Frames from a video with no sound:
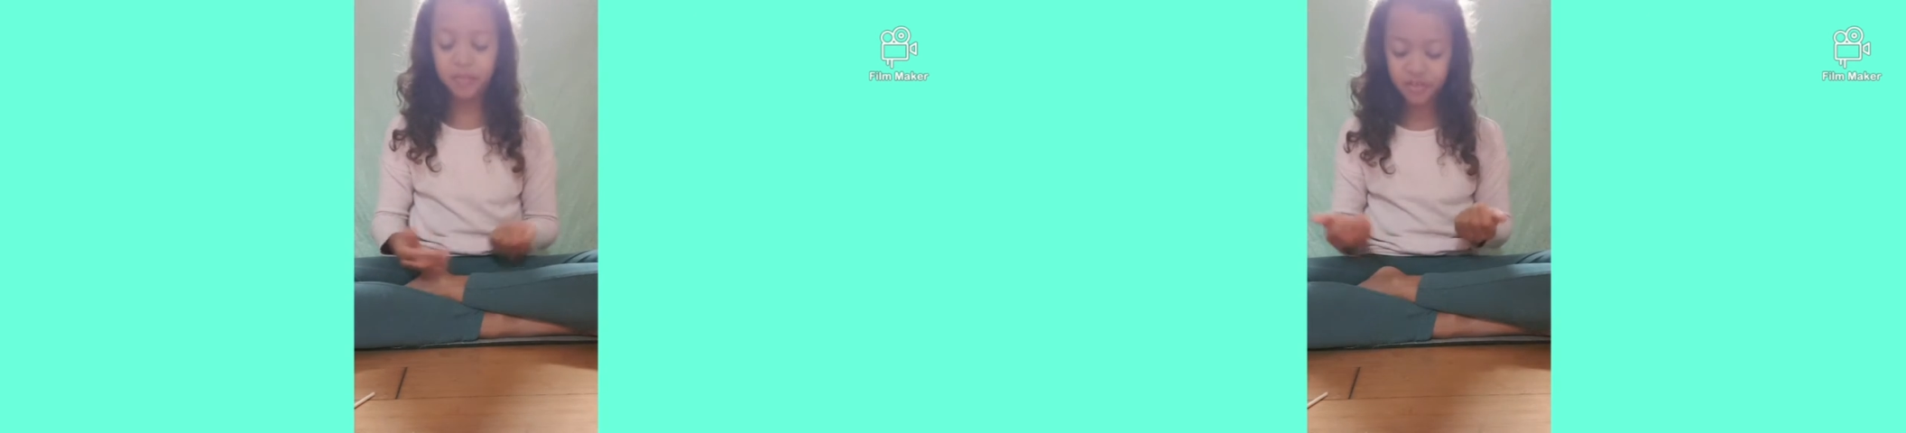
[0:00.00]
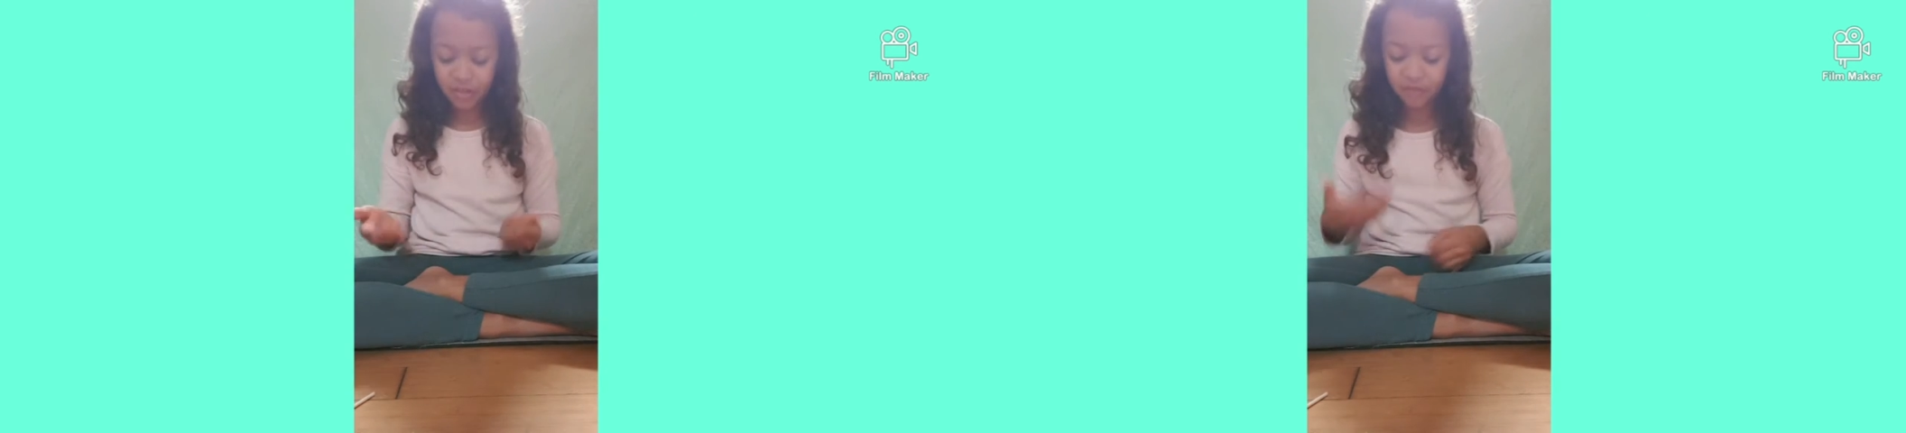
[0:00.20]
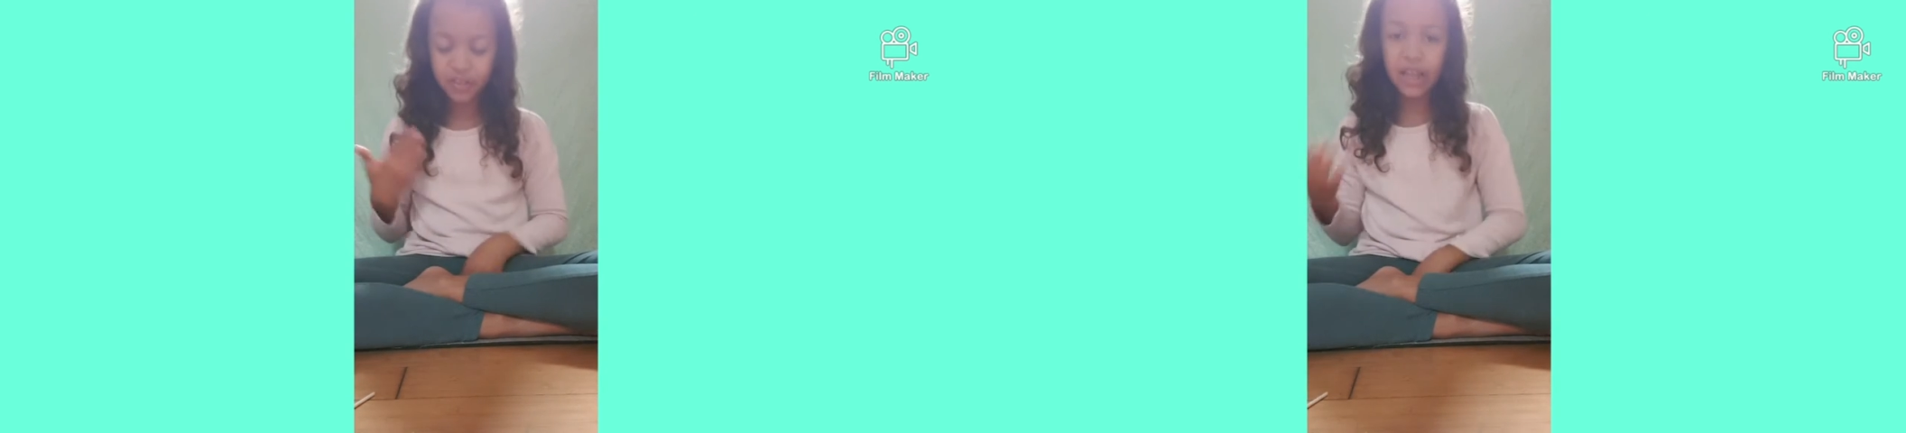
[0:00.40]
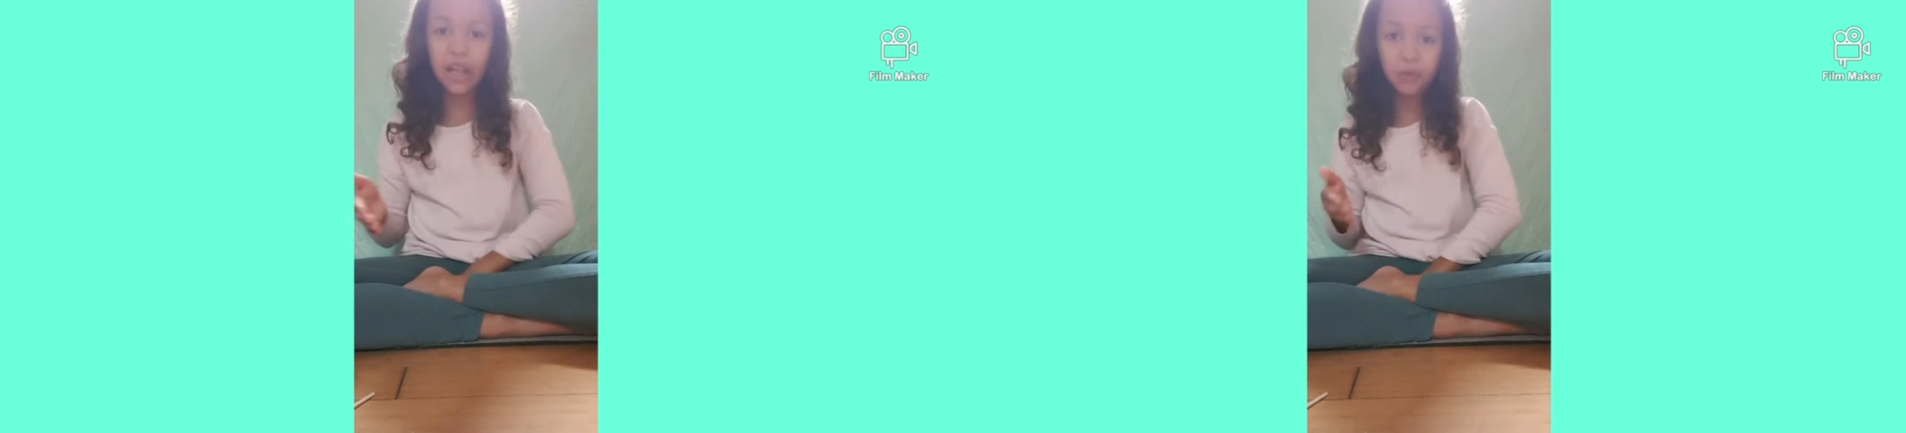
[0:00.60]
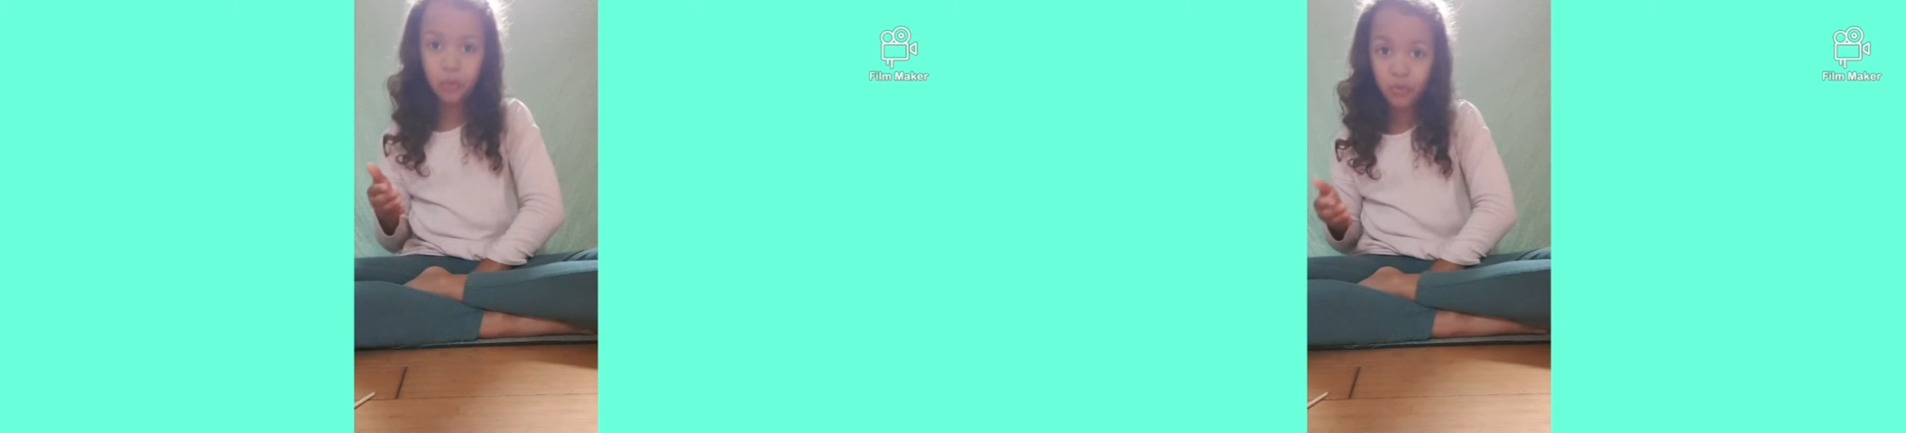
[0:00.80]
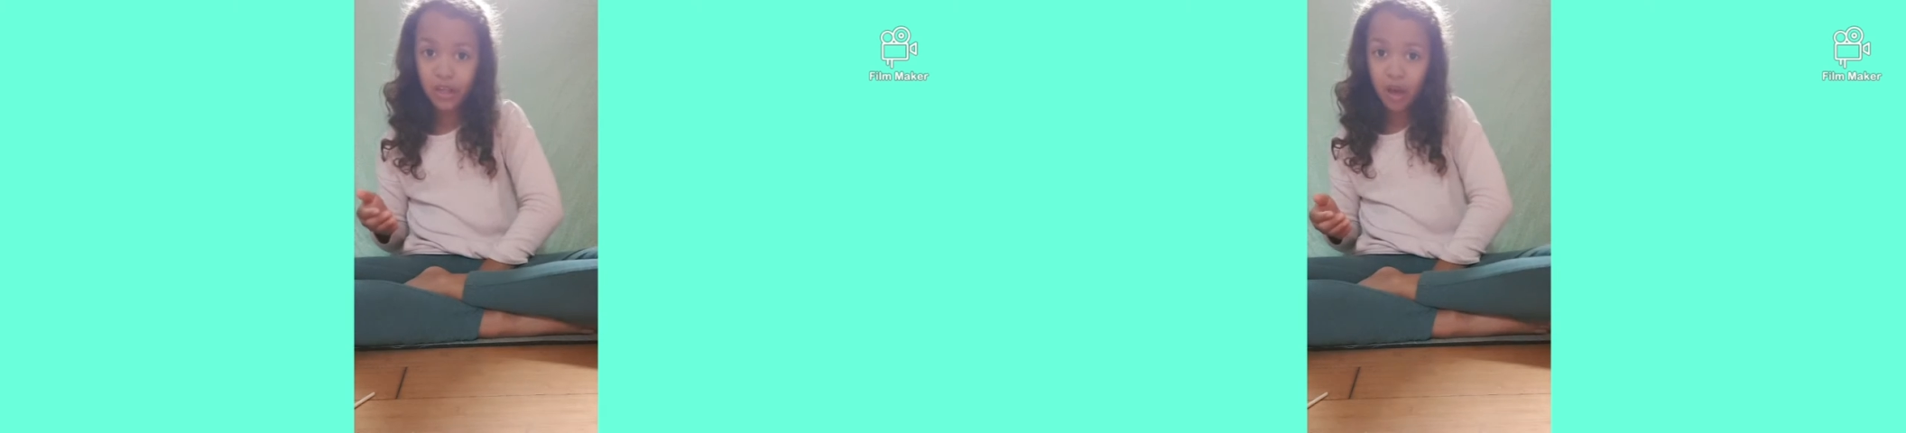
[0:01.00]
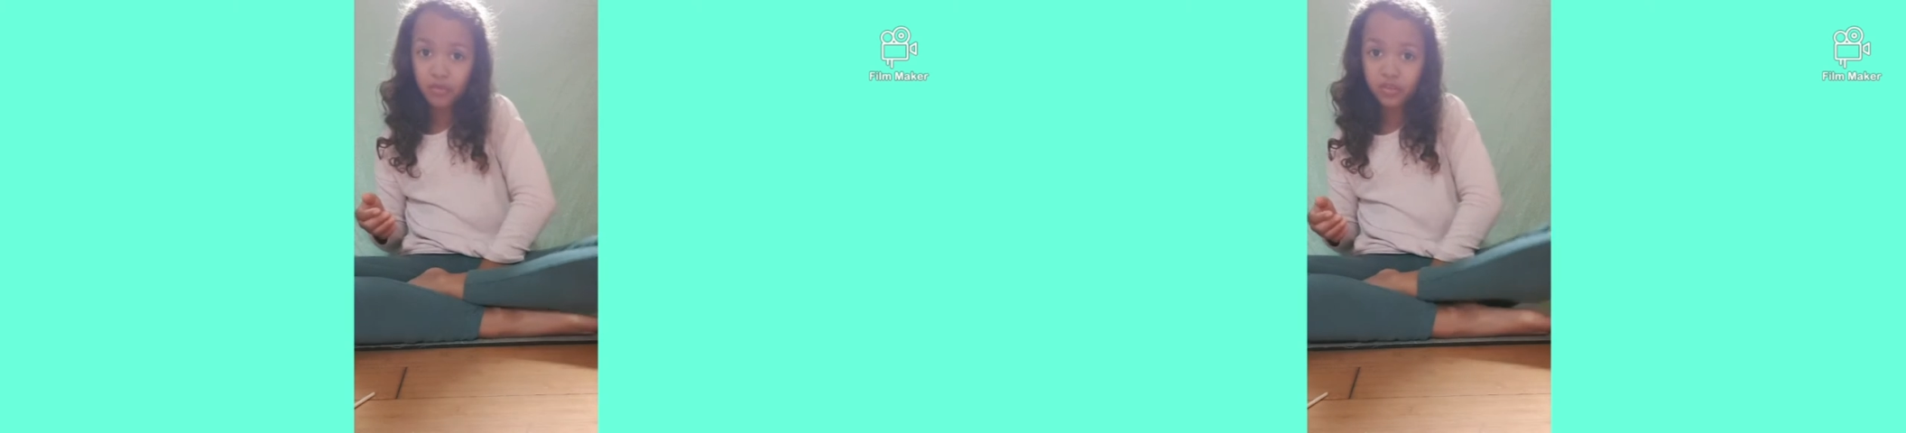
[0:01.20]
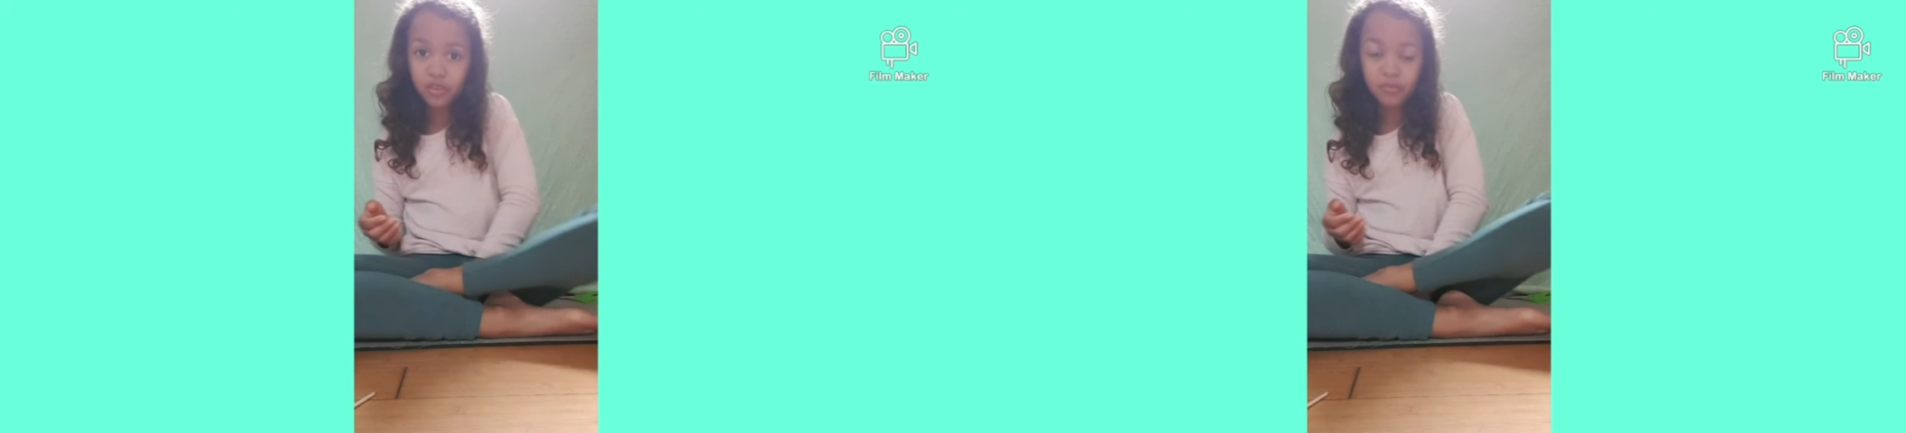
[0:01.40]
but you have to let it cool
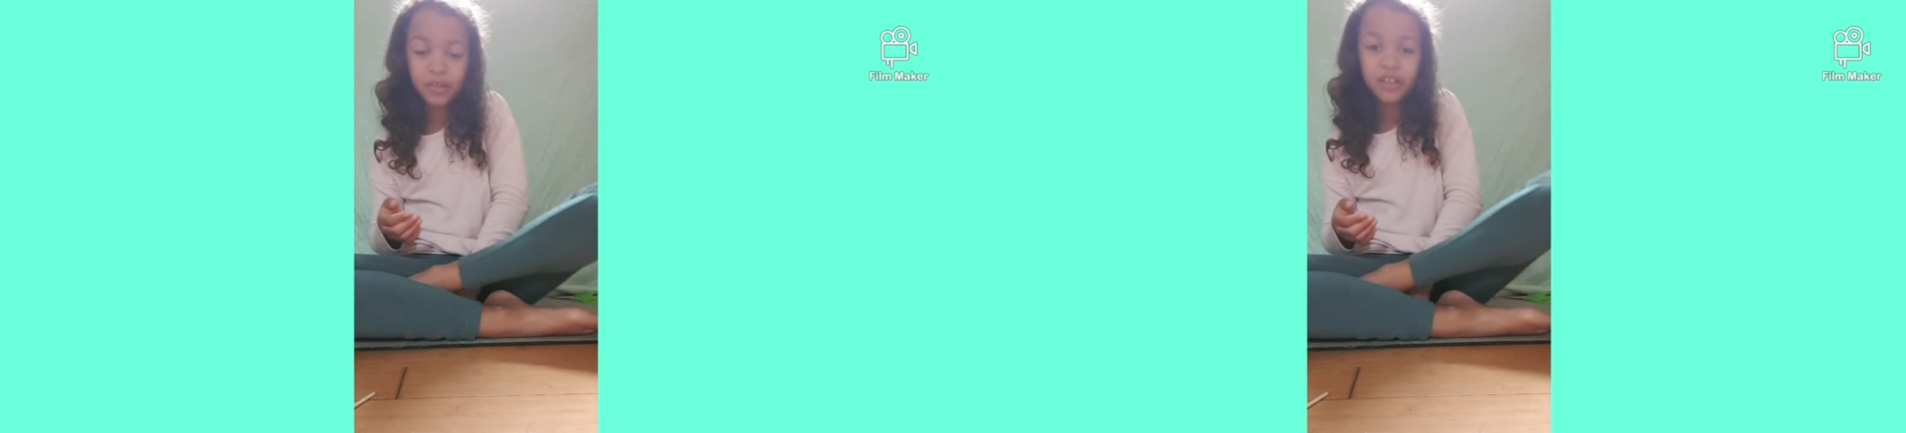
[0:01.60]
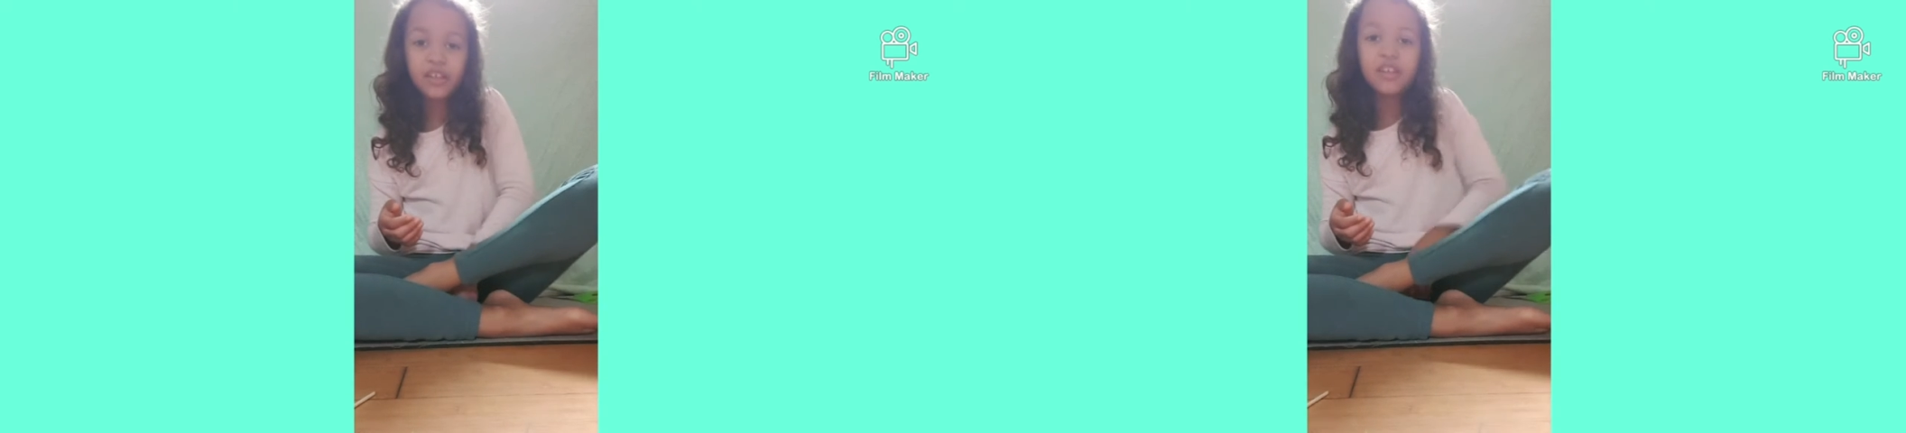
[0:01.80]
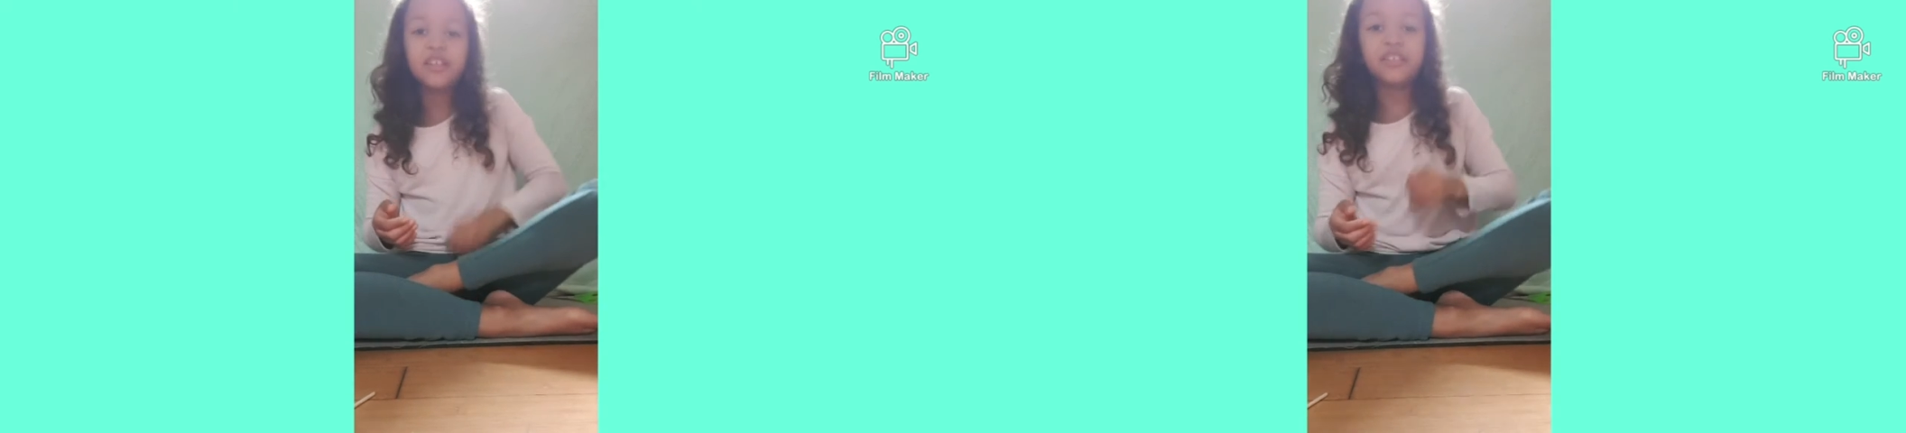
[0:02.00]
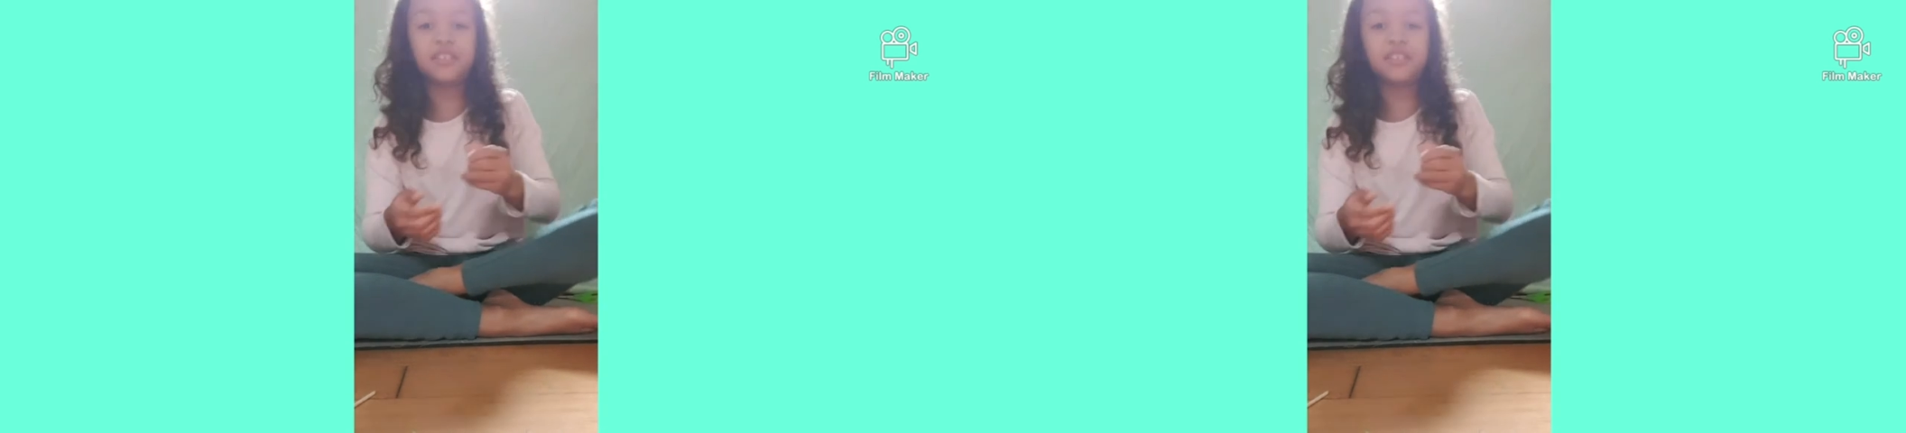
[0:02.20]
down a little bit